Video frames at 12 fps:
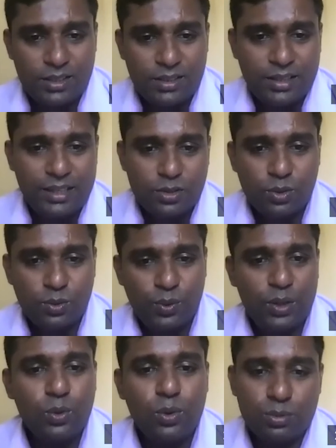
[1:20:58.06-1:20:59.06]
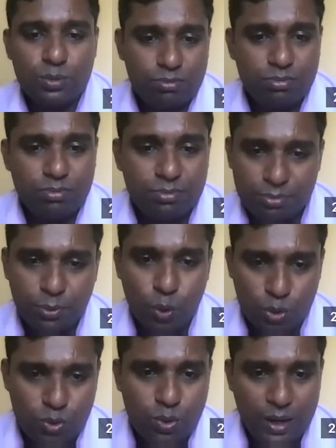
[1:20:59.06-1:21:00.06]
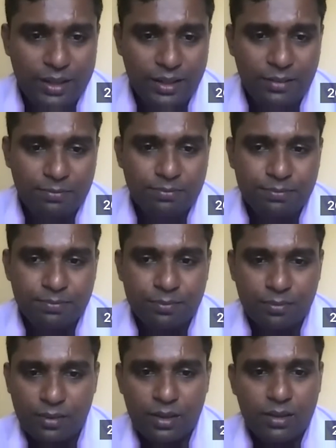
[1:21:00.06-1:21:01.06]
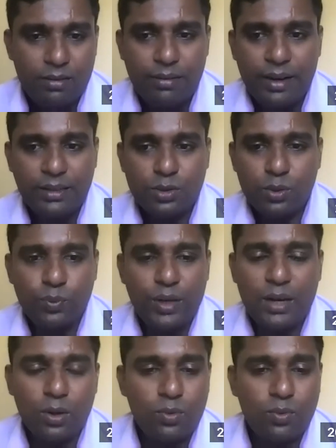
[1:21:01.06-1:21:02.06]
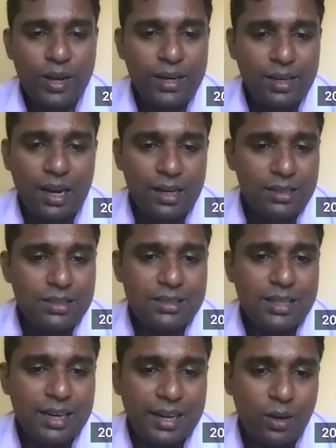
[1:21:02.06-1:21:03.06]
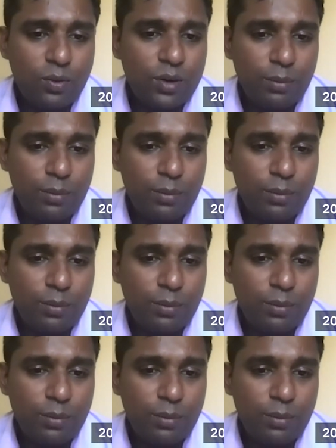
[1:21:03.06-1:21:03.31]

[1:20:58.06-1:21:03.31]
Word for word: Right? So we do both together. Right? So we are not waiting until the Kleihauer